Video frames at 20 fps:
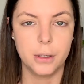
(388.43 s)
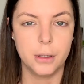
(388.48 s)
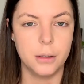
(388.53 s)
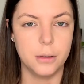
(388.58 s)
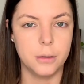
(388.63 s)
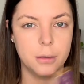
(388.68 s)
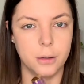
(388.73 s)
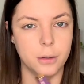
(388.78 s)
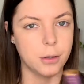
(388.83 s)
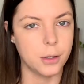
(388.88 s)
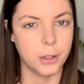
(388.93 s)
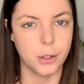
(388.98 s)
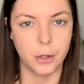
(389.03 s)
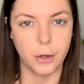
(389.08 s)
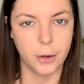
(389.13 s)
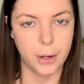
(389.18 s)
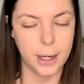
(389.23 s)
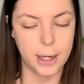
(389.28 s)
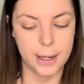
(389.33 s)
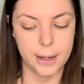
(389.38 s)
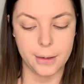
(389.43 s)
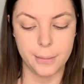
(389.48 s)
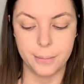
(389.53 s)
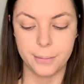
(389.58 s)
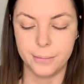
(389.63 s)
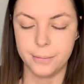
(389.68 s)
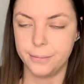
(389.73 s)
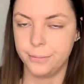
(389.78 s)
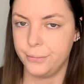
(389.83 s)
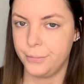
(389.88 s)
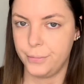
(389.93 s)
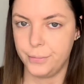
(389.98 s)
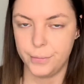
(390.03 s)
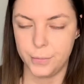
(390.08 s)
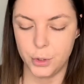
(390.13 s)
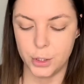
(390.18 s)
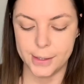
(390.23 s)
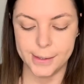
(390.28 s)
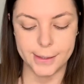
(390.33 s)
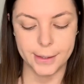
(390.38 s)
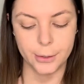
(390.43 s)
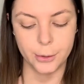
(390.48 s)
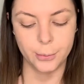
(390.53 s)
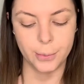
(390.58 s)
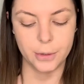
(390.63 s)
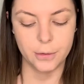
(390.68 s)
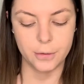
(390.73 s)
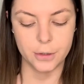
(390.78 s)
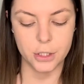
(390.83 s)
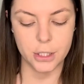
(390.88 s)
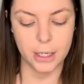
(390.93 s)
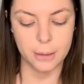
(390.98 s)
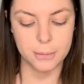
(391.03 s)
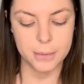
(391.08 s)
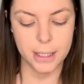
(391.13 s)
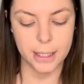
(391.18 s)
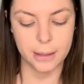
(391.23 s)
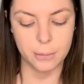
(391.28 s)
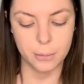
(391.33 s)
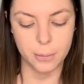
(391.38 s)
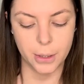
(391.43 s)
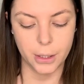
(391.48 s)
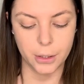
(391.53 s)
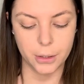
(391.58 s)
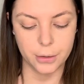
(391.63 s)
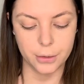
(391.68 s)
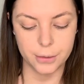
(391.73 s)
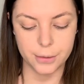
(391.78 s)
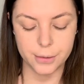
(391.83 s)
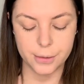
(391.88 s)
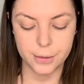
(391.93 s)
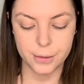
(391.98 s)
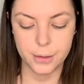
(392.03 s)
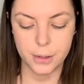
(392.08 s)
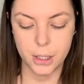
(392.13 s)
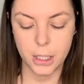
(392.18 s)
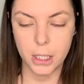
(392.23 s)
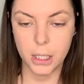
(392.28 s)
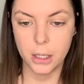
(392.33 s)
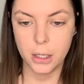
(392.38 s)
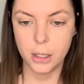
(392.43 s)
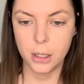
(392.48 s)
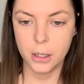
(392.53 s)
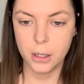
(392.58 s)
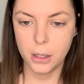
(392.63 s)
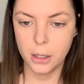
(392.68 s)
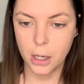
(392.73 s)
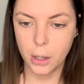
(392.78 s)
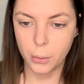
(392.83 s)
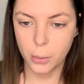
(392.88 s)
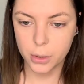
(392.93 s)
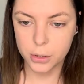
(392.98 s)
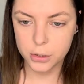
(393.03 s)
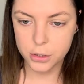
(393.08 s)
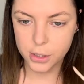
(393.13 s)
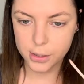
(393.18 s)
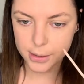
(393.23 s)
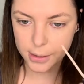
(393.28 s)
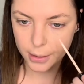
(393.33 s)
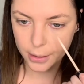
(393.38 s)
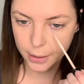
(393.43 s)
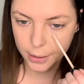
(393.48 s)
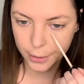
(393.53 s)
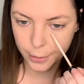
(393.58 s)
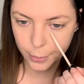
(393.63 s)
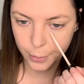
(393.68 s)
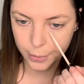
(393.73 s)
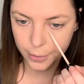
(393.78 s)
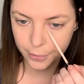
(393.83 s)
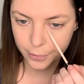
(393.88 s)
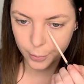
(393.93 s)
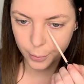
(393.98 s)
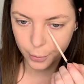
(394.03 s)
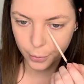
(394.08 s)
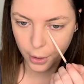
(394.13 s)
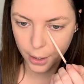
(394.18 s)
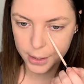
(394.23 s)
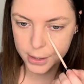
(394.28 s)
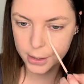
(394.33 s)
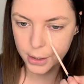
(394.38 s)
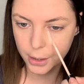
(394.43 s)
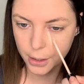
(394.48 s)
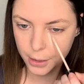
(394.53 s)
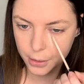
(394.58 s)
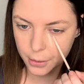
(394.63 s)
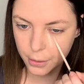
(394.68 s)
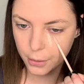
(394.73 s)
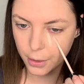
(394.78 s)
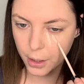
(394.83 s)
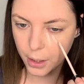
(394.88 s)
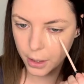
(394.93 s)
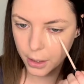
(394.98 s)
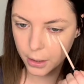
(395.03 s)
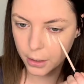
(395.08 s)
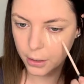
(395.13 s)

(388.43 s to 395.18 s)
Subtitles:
Not going to go ham, just a little bit of the Shape Tape because I want just a little bit of a brighter under eye.